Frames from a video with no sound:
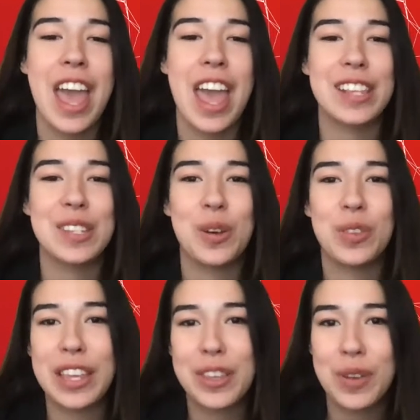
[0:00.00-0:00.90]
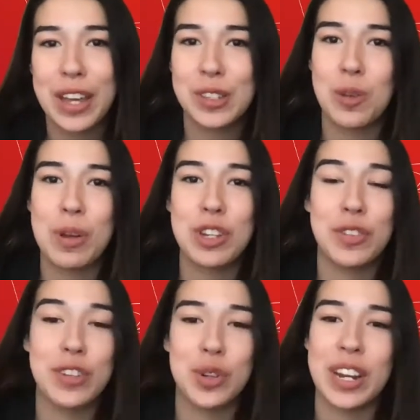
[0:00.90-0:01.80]
And so thank you guys so much
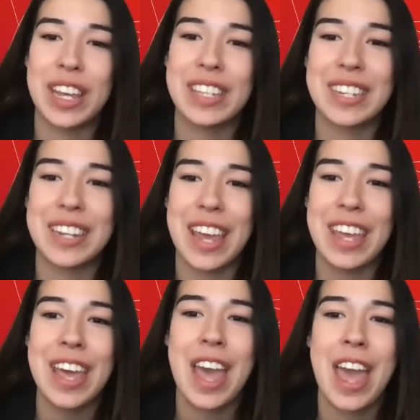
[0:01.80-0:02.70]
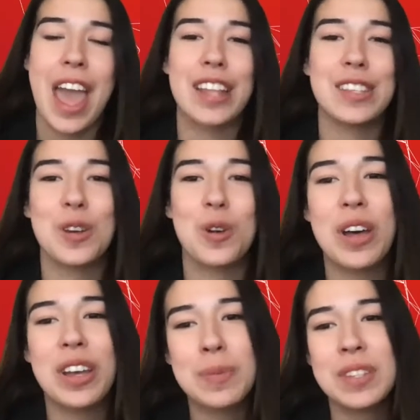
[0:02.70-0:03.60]
for joining us today. And so
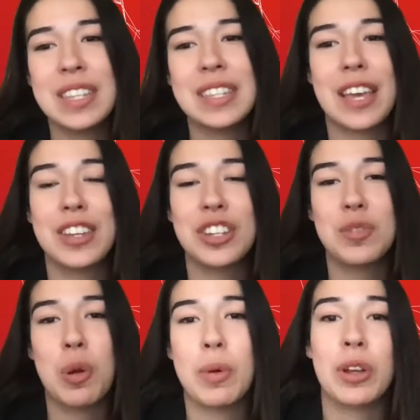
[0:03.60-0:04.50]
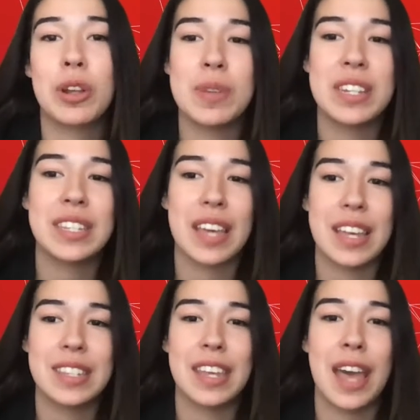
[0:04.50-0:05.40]
welcome to the session where we're going to be
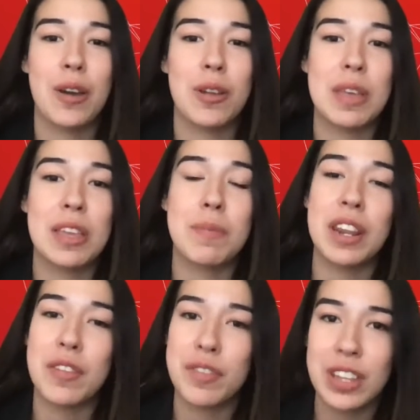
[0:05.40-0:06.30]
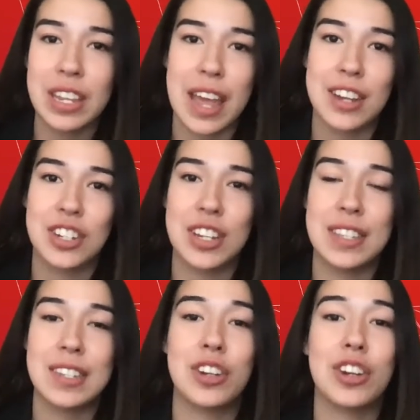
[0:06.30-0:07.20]
discussing how to make meaningful
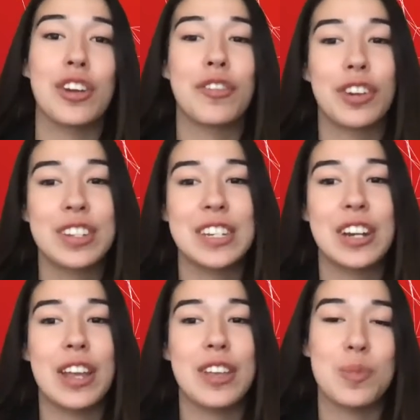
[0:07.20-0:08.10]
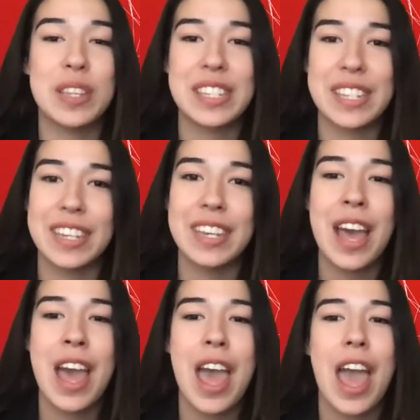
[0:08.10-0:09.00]
connections during your first year at UBC.
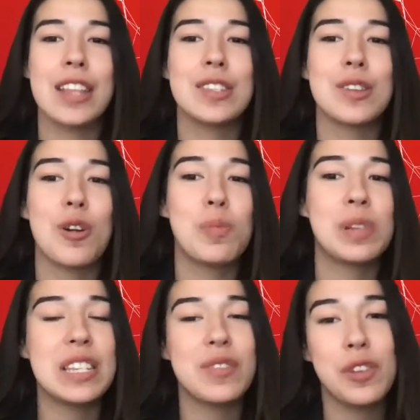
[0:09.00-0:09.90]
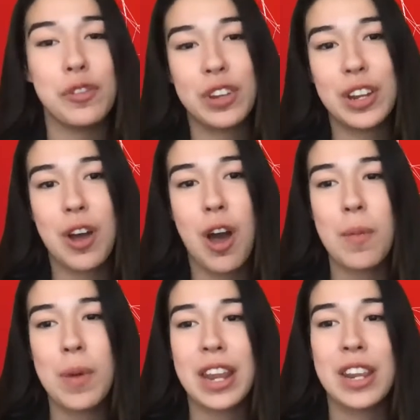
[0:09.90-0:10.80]
And so please feel free to
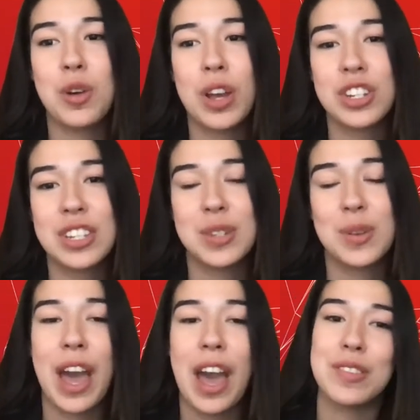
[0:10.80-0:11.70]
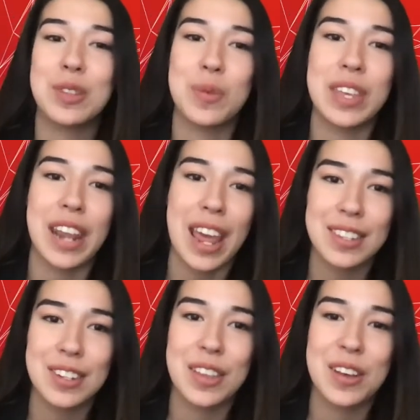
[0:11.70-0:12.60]
comment any questions you have so we can
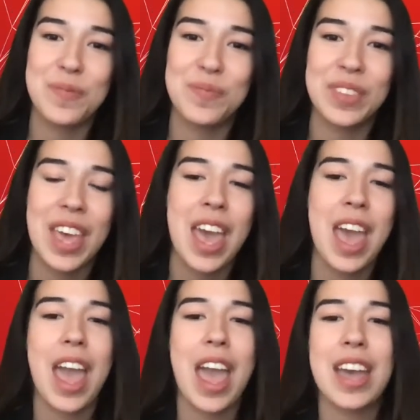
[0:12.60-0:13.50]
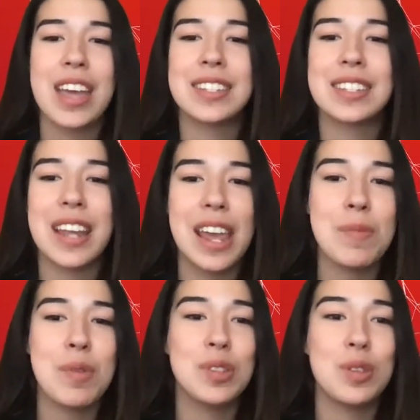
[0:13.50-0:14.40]
answer them. And today
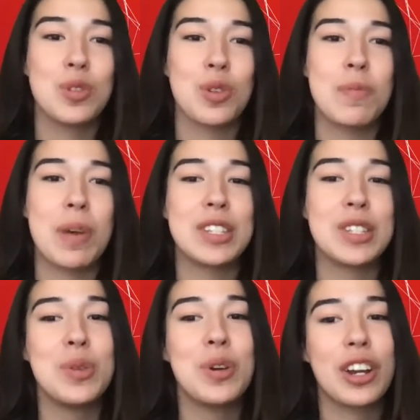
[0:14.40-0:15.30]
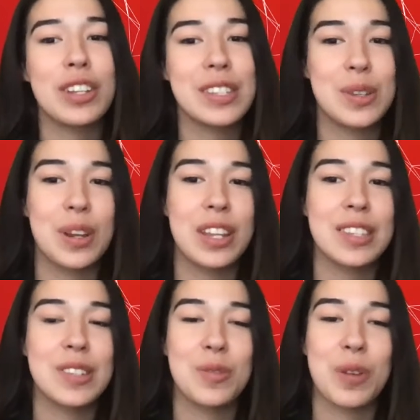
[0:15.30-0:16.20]
I'm also joined by two current
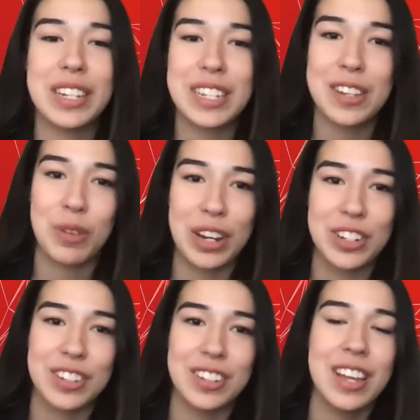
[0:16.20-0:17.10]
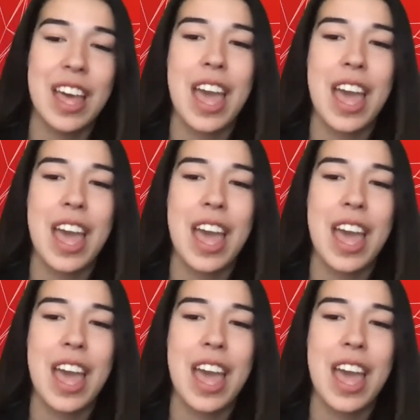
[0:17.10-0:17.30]
students, Raeiti and Rachel.